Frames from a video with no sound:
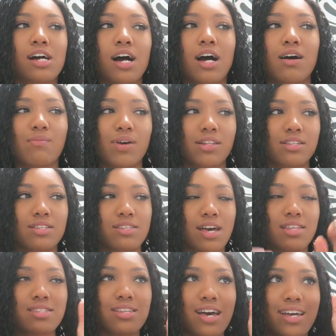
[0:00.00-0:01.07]
Um, at least
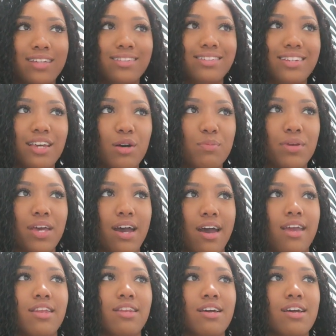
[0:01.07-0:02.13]
that's the idea
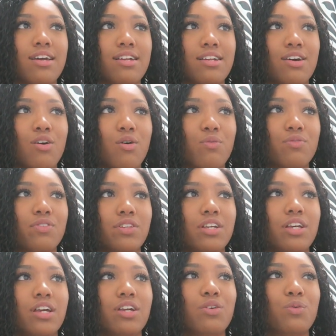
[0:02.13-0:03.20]
behind it.
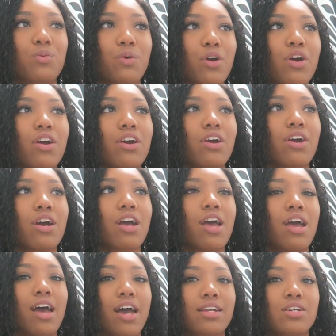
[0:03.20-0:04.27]
Hopefully it'll work.
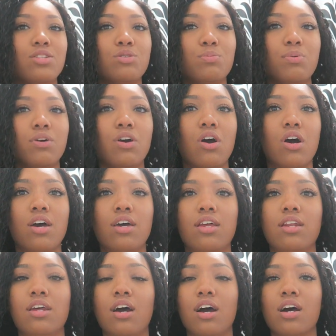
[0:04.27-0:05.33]
I need to put
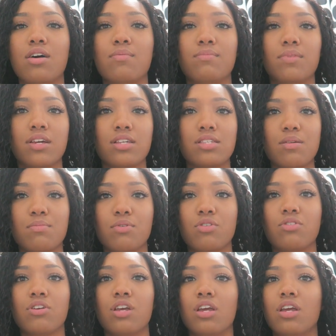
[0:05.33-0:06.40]
on um, like some
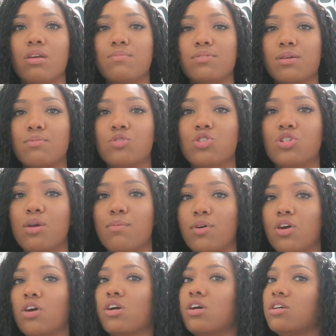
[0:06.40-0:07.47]
cream, some
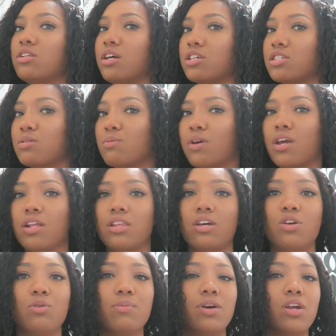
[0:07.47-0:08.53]
shimmer, like spray a
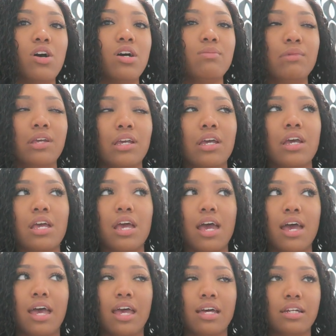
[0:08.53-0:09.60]
little bit on me,
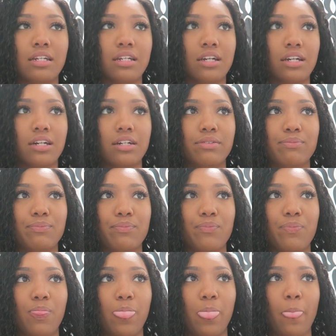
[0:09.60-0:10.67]
and
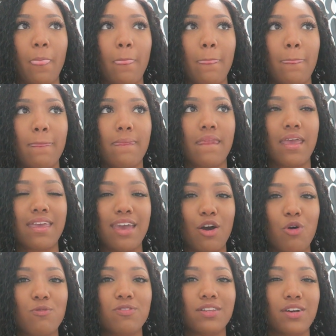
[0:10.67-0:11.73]
um, yeah,
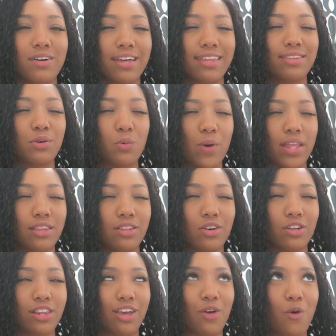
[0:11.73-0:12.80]
hopefully I'll get the wet
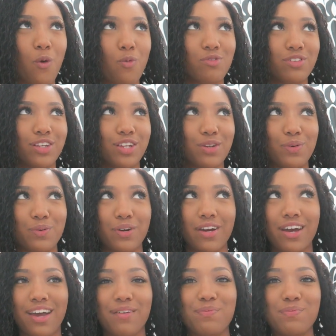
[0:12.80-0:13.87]
look. Like hopefully it'll
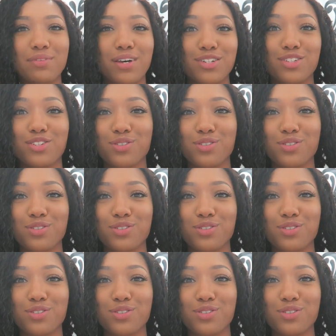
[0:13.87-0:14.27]
work. I'm not